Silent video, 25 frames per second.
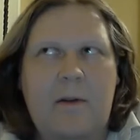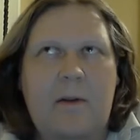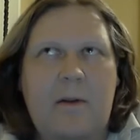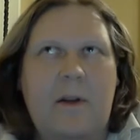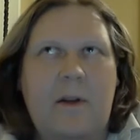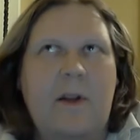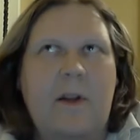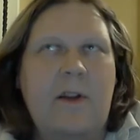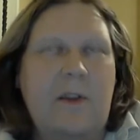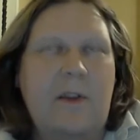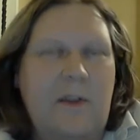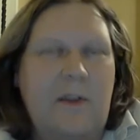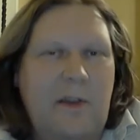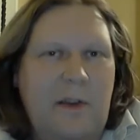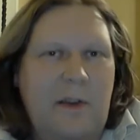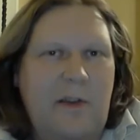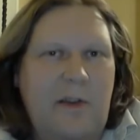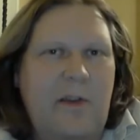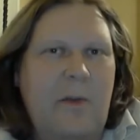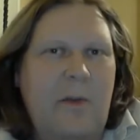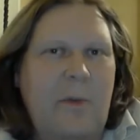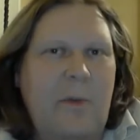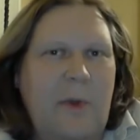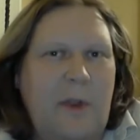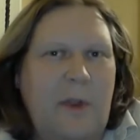
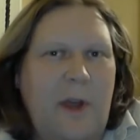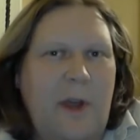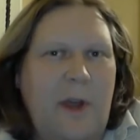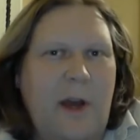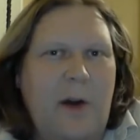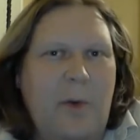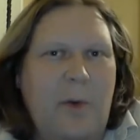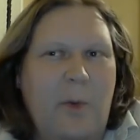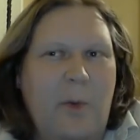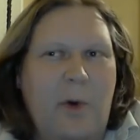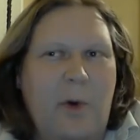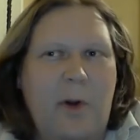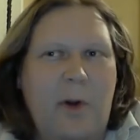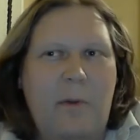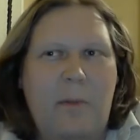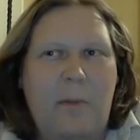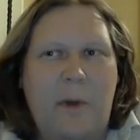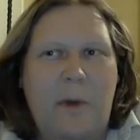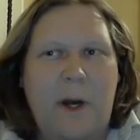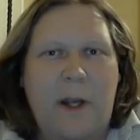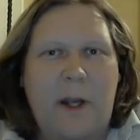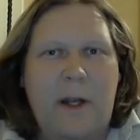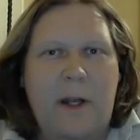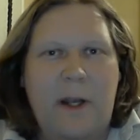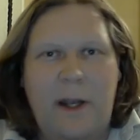consistent with how one
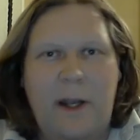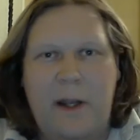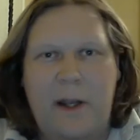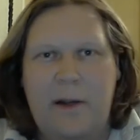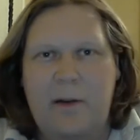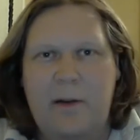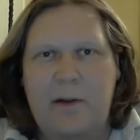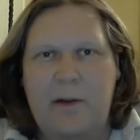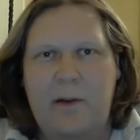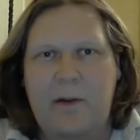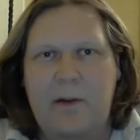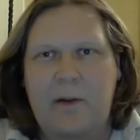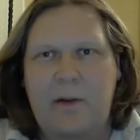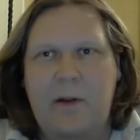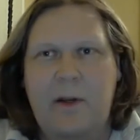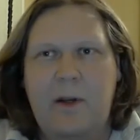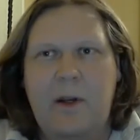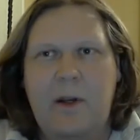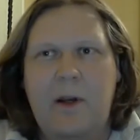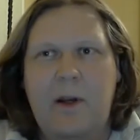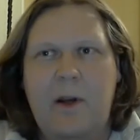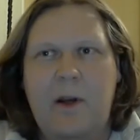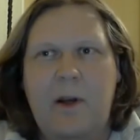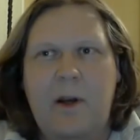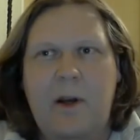might handle
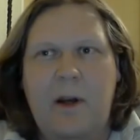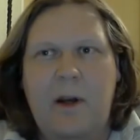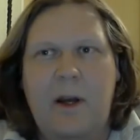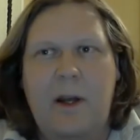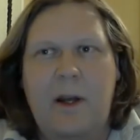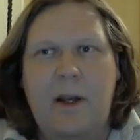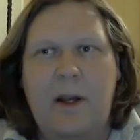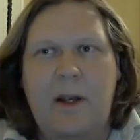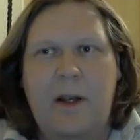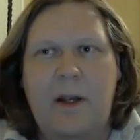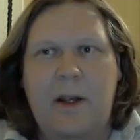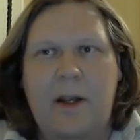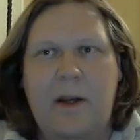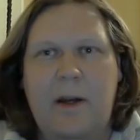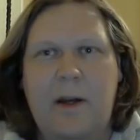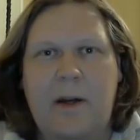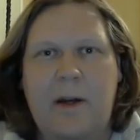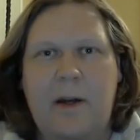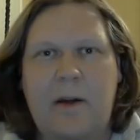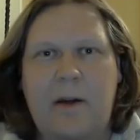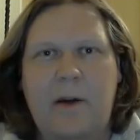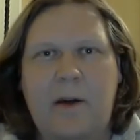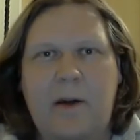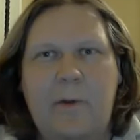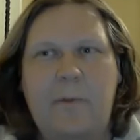
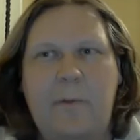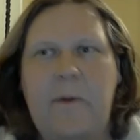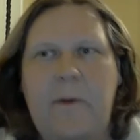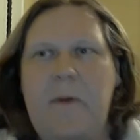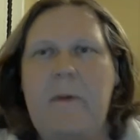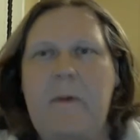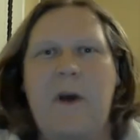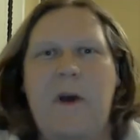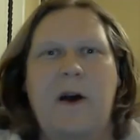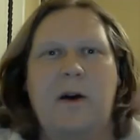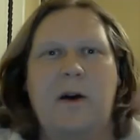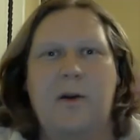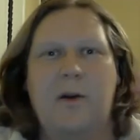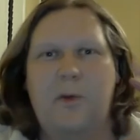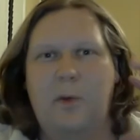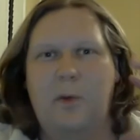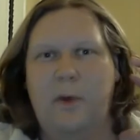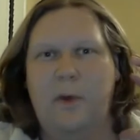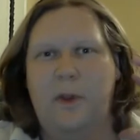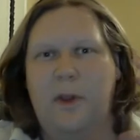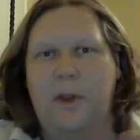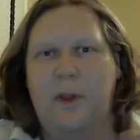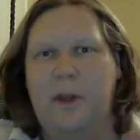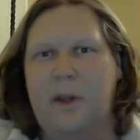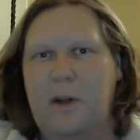a female
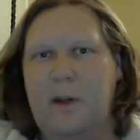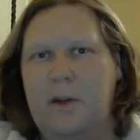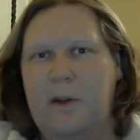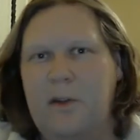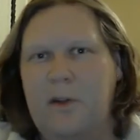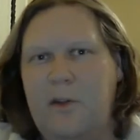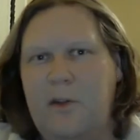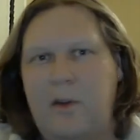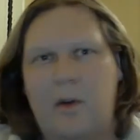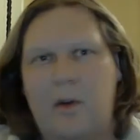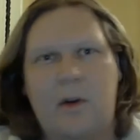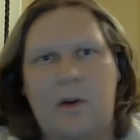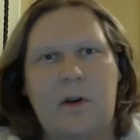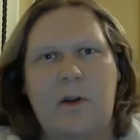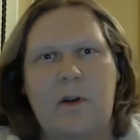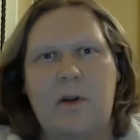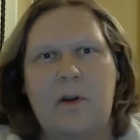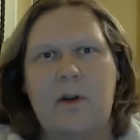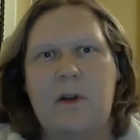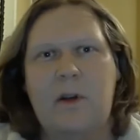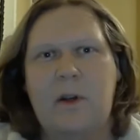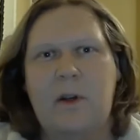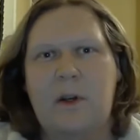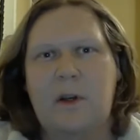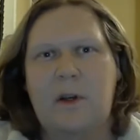within
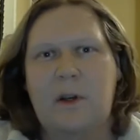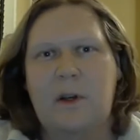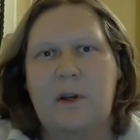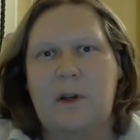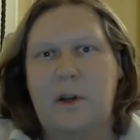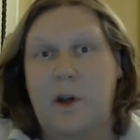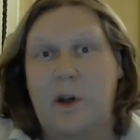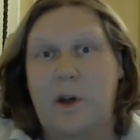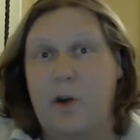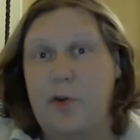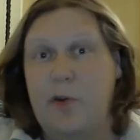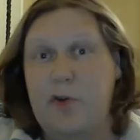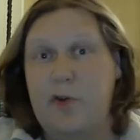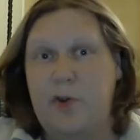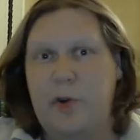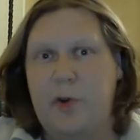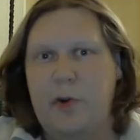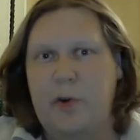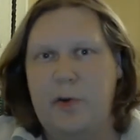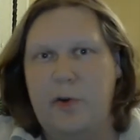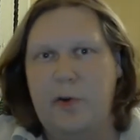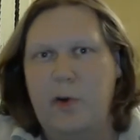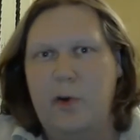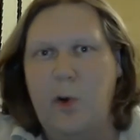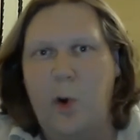certain
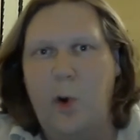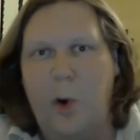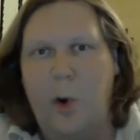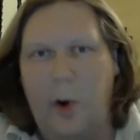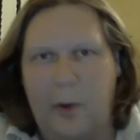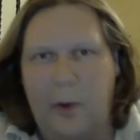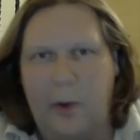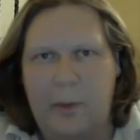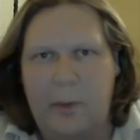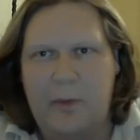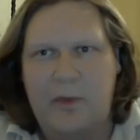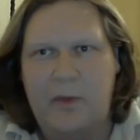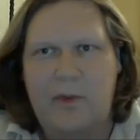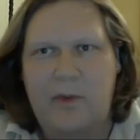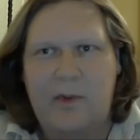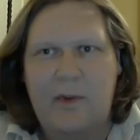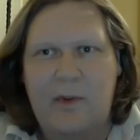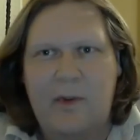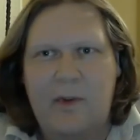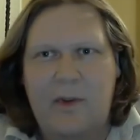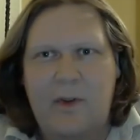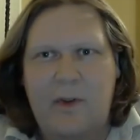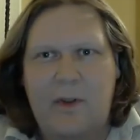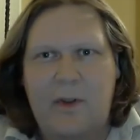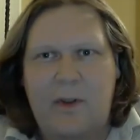cultural norms
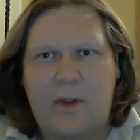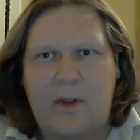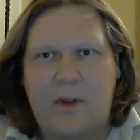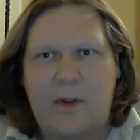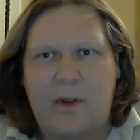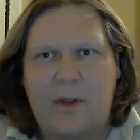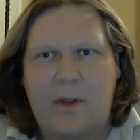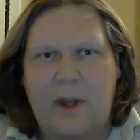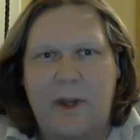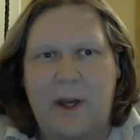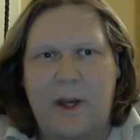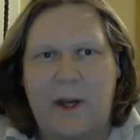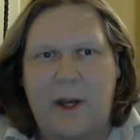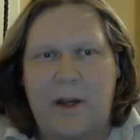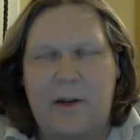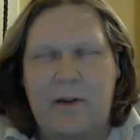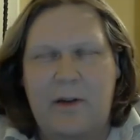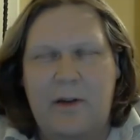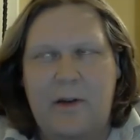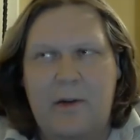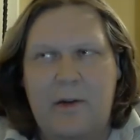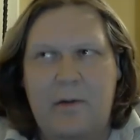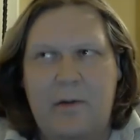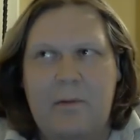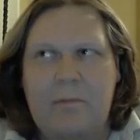
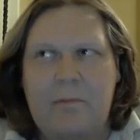that